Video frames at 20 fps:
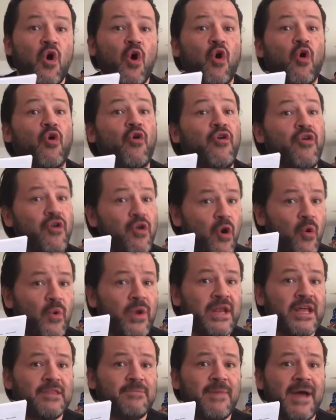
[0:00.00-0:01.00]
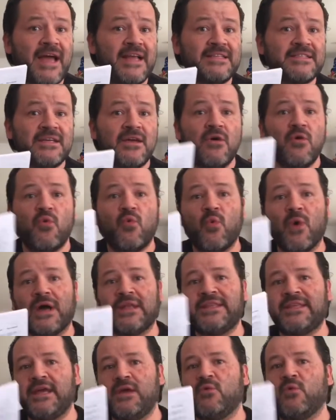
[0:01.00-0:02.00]
or know in advance
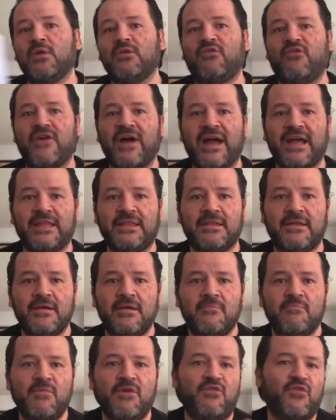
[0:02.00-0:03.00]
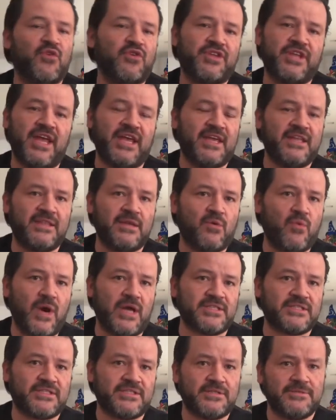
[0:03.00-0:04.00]
what they will find before taking the
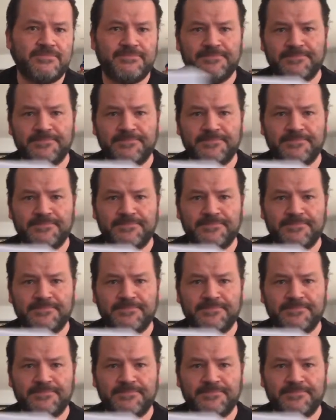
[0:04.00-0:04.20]
quest.